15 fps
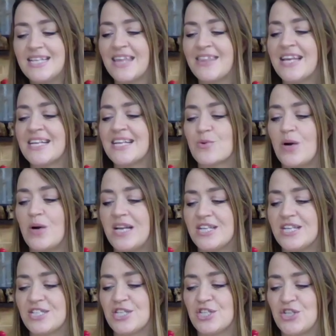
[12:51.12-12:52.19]
I think it's quite nice
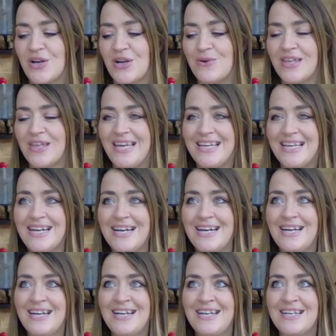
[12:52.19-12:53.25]
to show the
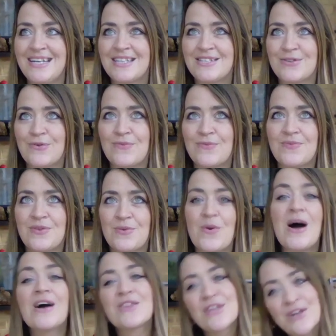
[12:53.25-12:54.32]
sort of the
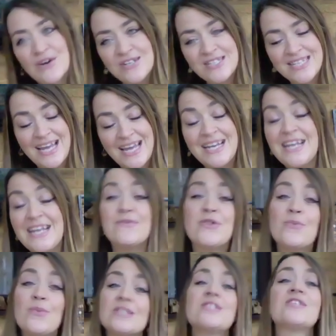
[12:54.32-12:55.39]
work that goes in, and even the
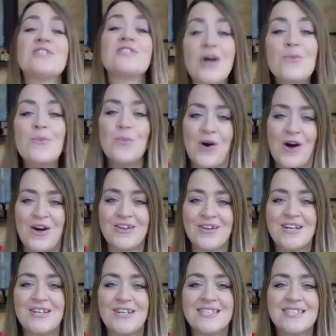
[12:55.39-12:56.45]
ones that don't work,
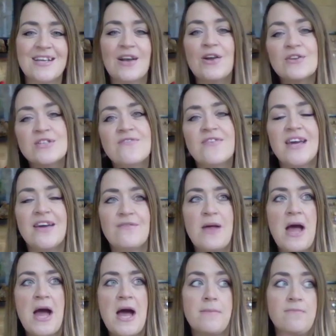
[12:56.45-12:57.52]
because a lot of it
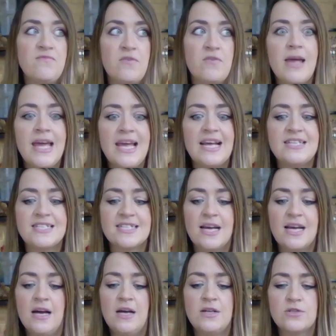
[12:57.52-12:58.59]
for me is
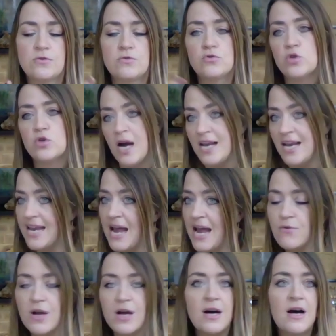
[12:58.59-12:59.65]
sort of trial and
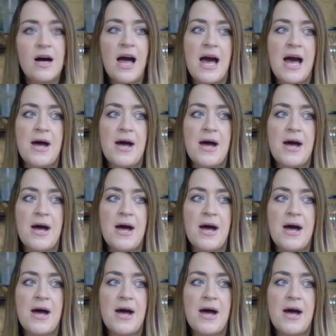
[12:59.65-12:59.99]
error.